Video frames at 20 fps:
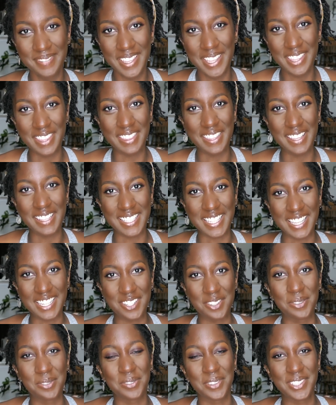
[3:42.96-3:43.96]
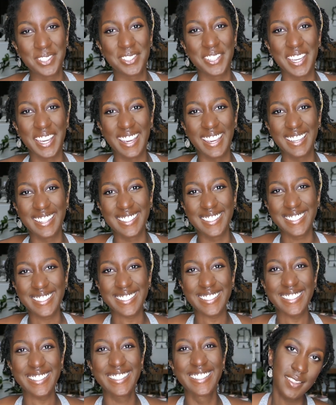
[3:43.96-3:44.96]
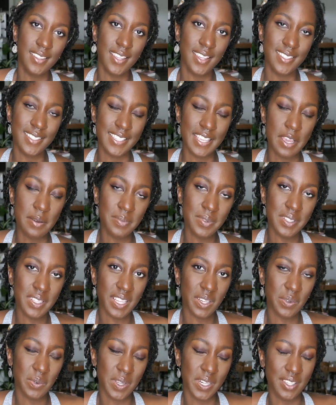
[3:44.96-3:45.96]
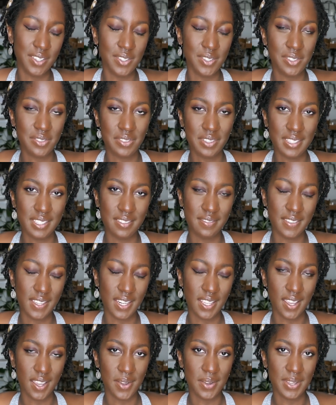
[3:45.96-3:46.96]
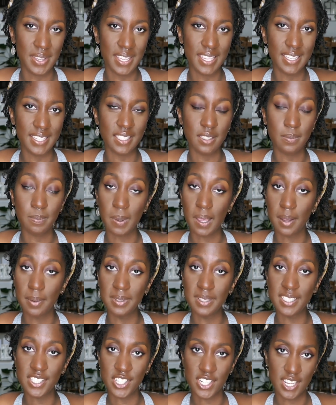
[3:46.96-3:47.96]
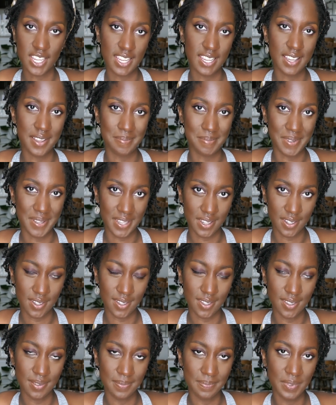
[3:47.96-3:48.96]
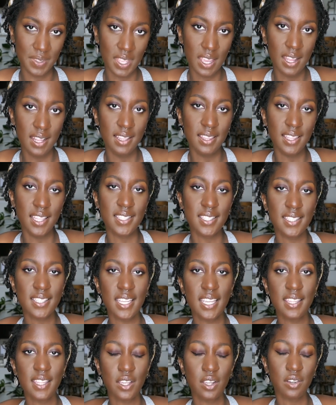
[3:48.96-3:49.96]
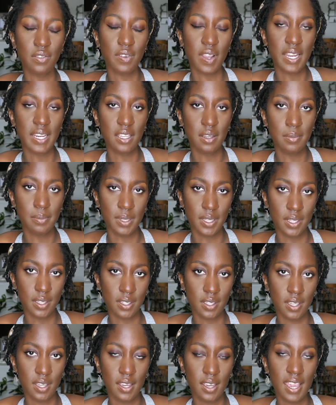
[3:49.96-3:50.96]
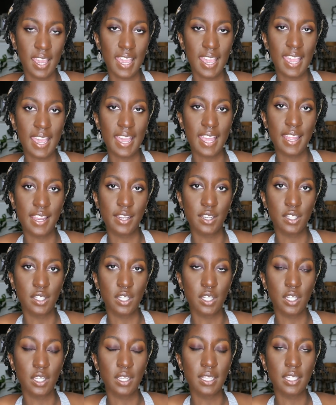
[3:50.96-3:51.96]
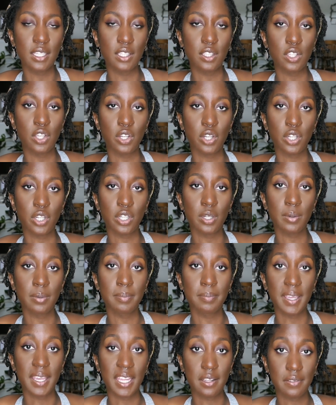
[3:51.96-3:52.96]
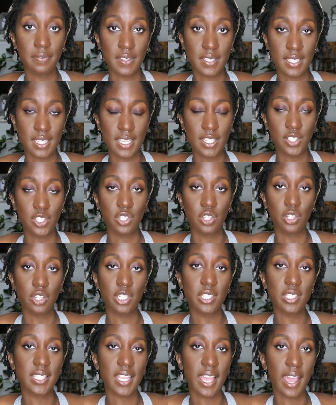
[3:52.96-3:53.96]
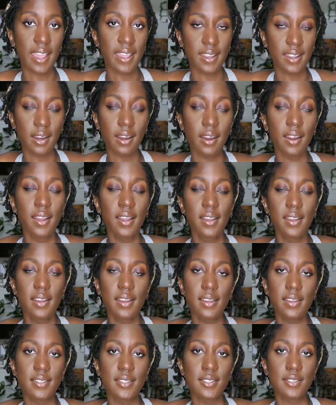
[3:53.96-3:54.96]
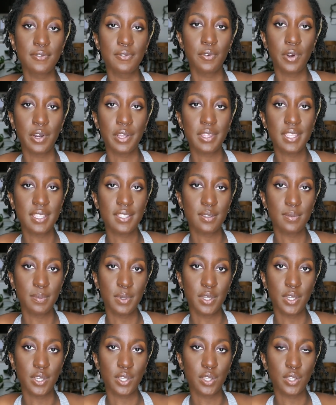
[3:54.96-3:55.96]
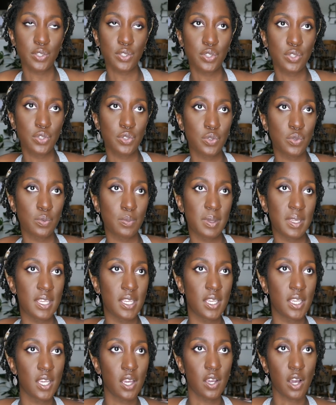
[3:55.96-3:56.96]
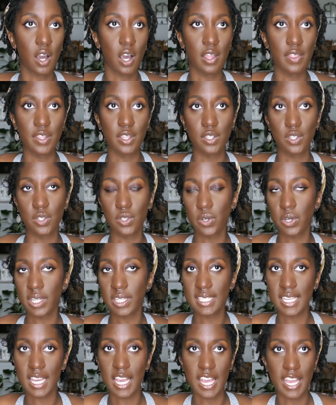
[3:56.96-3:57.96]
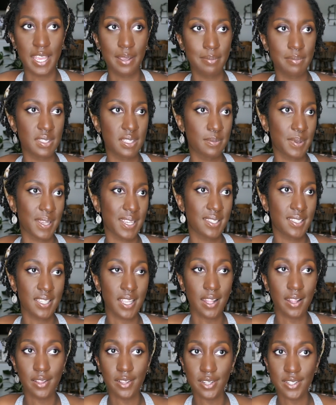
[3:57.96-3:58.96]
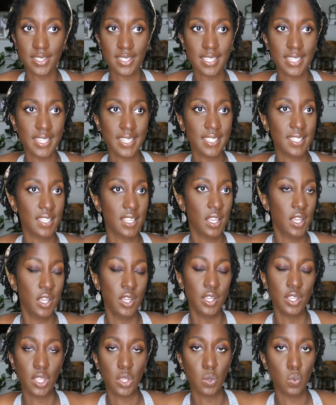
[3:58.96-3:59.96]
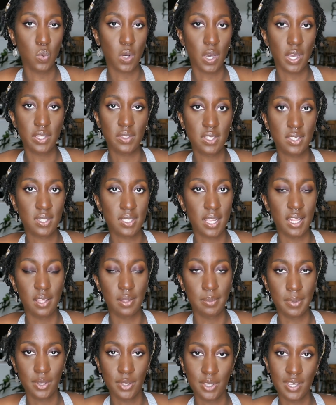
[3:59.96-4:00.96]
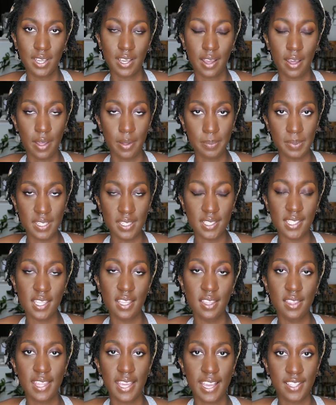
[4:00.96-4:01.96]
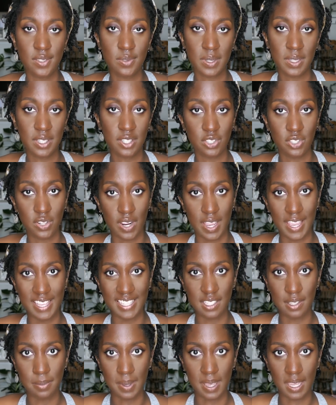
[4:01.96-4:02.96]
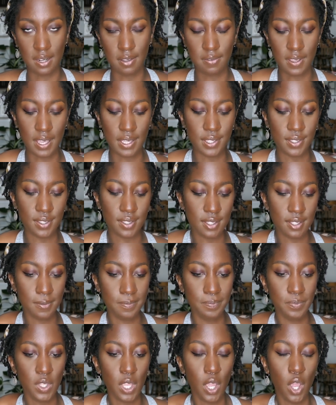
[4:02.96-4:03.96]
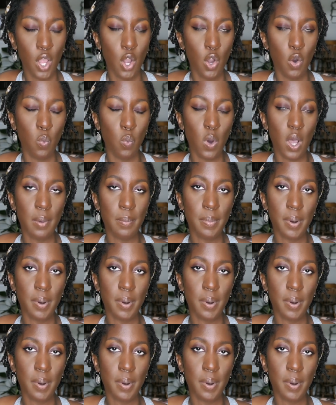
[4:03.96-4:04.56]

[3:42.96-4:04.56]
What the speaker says: the things I do for you guys. The example I want to use for this video is publishing a book. Let's say that you're writing a book and your manifestation, your desire is for this book to be on the New York Times bestsellers list. You want to sell 1 million copies. That's what you're trying to manifest. What